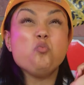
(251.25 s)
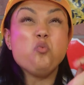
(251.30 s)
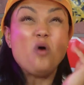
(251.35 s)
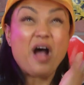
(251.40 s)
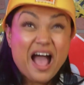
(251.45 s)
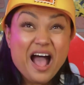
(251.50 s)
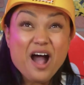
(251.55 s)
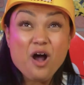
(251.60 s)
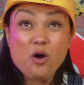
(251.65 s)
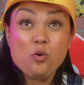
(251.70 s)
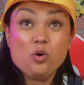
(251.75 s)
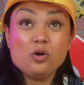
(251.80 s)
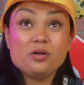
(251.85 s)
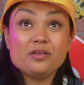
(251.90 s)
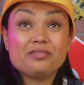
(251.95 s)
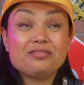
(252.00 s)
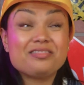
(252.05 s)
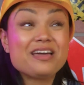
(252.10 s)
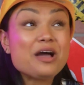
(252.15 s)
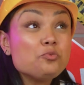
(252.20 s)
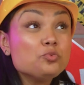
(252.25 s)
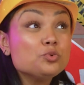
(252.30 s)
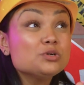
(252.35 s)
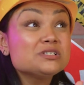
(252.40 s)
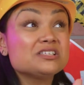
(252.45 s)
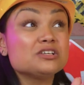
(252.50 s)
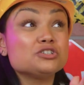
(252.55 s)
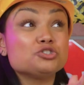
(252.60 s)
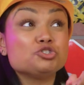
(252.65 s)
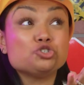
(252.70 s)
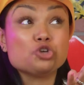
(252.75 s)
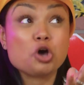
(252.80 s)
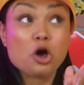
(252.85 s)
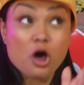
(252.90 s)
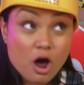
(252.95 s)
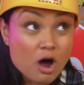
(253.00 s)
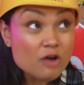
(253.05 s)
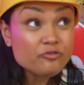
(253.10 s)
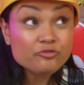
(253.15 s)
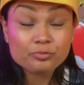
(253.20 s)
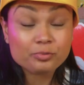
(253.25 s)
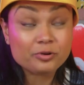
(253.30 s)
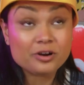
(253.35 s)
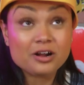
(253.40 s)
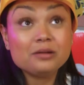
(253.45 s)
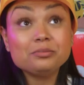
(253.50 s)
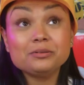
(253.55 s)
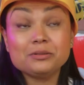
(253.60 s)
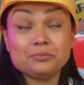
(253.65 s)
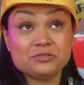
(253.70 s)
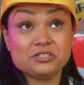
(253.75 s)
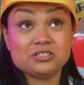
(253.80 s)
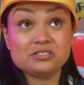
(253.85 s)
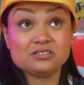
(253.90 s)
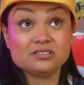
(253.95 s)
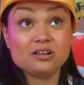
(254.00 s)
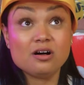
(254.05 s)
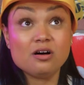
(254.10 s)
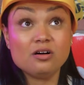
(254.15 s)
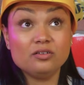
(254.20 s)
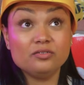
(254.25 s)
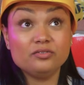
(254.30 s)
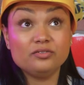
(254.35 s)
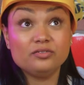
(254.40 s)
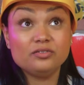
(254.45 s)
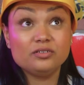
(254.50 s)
Wow, that was a tough problem to solve.